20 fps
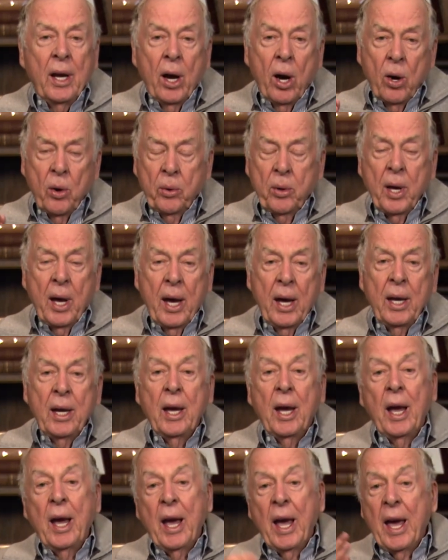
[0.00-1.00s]

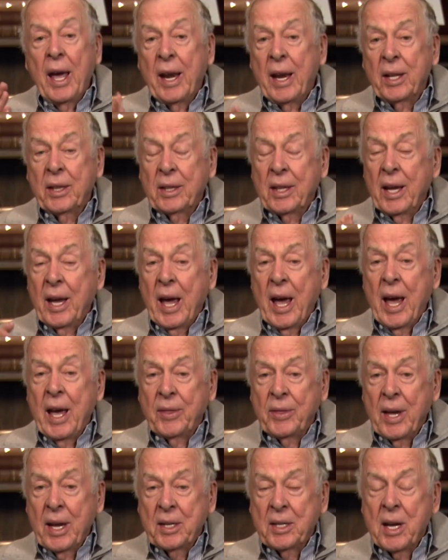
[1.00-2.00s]
Okay, and at, the,
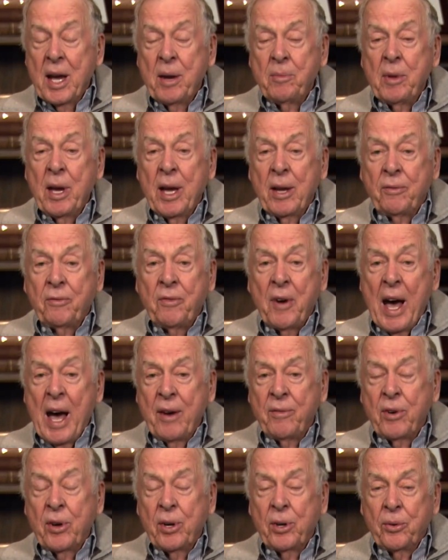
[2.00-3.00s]
at that time, you had
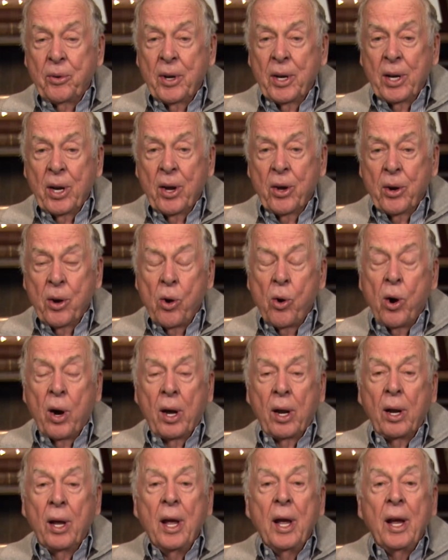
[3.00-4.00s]
500 running on
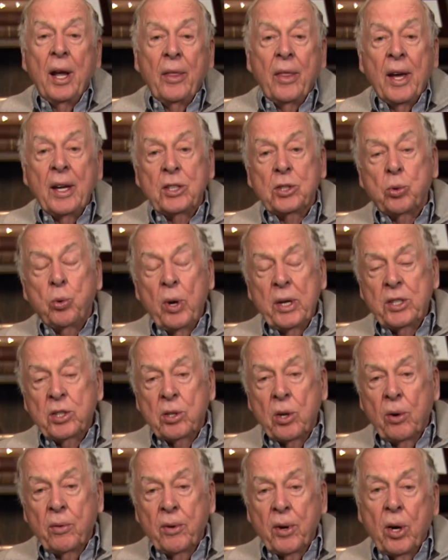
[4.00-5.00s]
oil. They
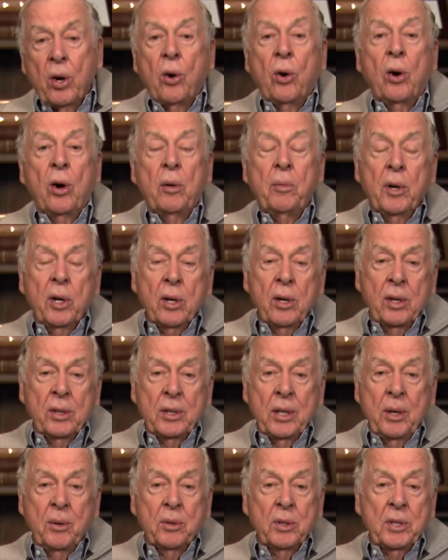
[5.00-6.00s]
switched over to oil
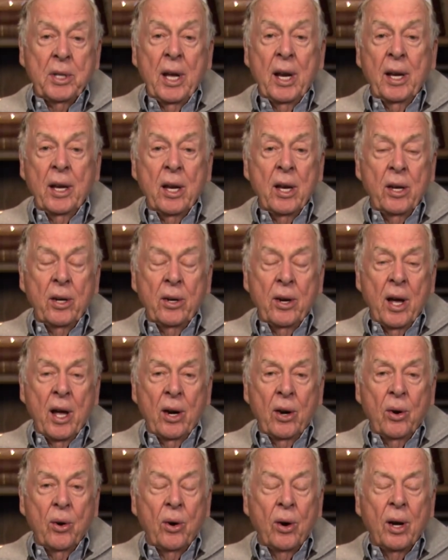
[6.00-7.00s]
because they were selling $100
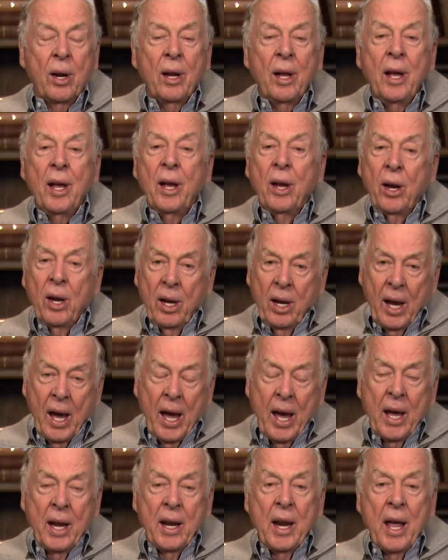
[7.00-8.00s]
oil,
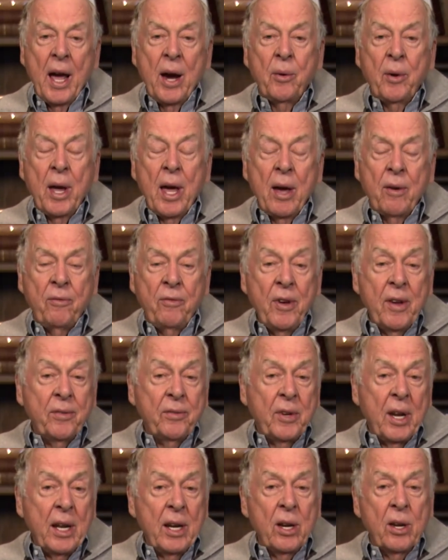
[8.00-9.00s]
and now we have
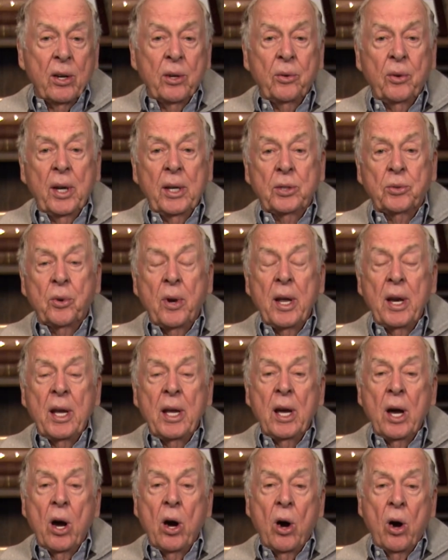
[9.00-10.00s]
1,500 rigs
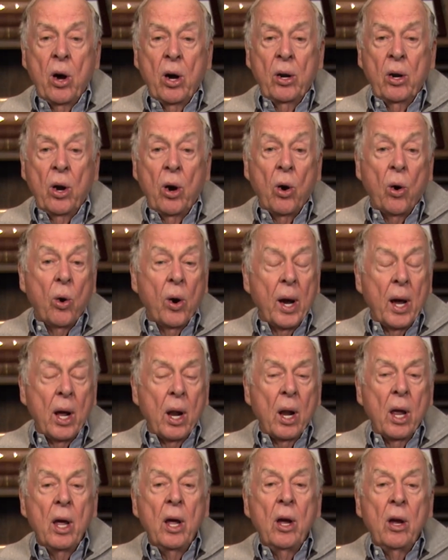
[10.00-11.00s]
running on
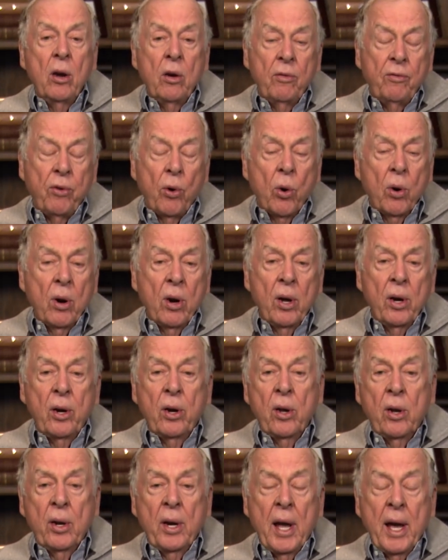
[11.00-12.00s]
oil,
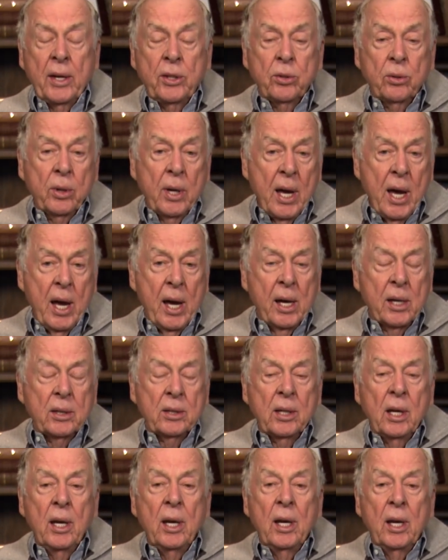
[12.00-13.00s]
400 on natural
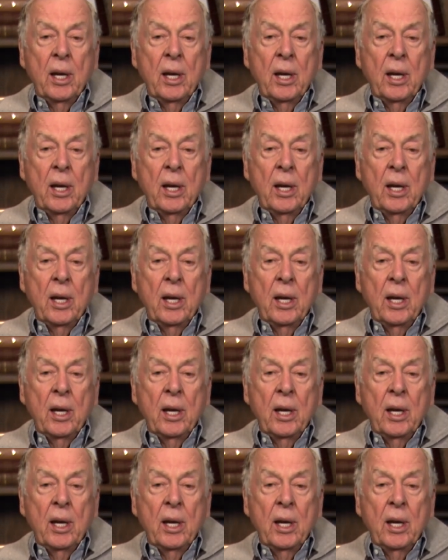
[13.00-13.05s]
gas.